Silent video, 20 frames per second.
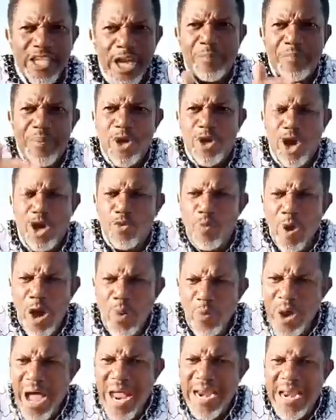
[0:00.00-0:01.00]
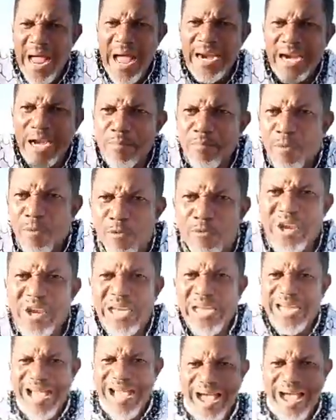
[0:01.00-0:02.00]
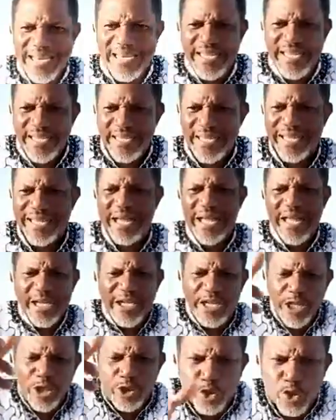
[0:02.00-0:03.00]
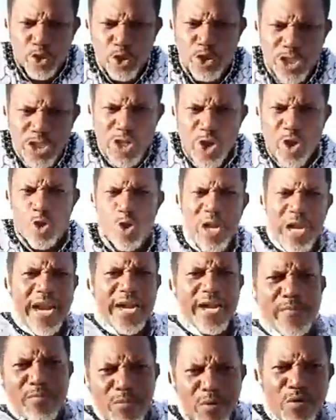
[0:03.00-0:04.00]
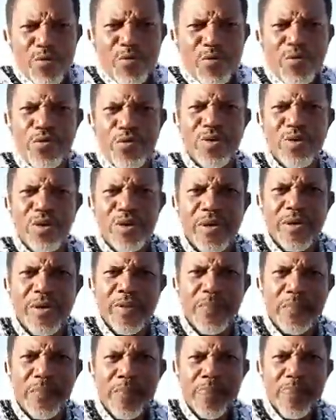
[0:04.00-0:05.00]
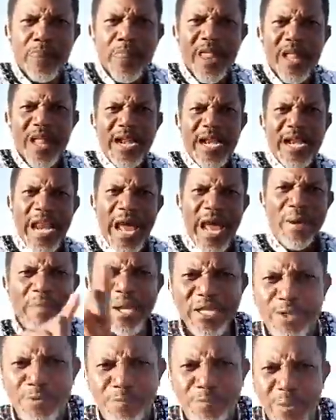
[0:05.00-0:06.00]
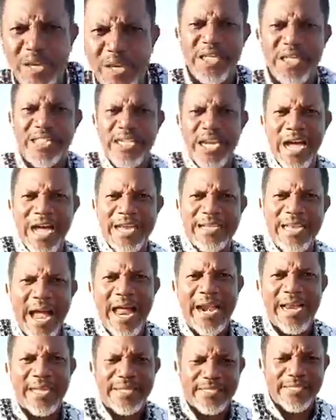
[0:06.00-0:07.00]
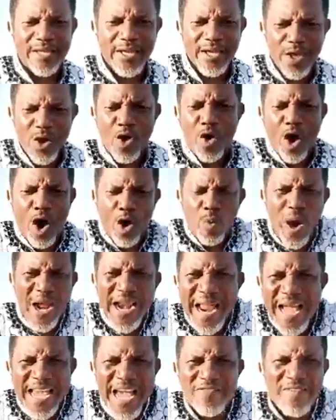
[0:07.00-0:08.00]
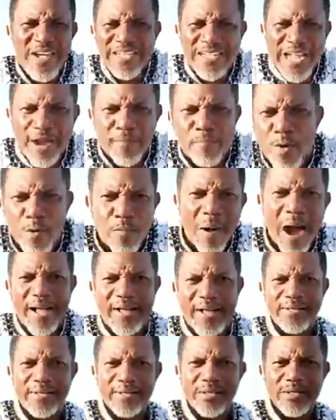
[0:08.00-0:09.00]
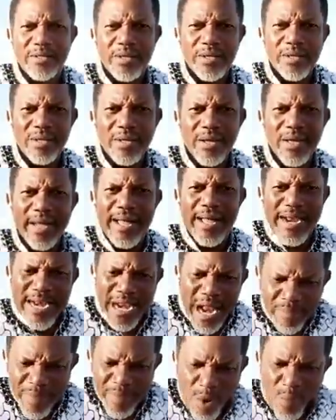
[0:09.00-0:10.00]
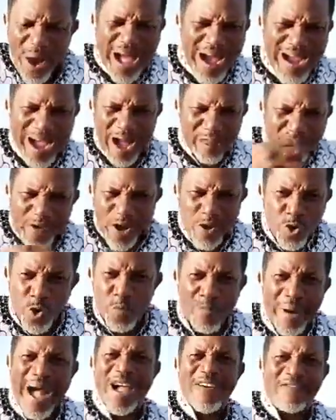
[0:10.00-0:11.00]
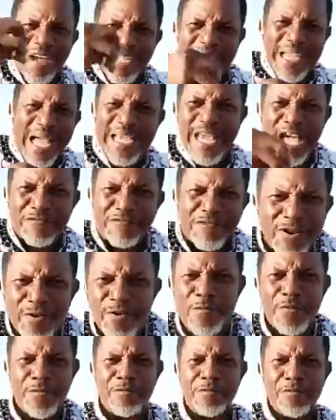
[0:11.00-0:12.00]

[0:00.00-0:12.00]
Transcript: said, because when we are now removing the garden, the truth not go let remove. Let me speak it in our dialect. Or when I am at Akopa. Now we are fan fan.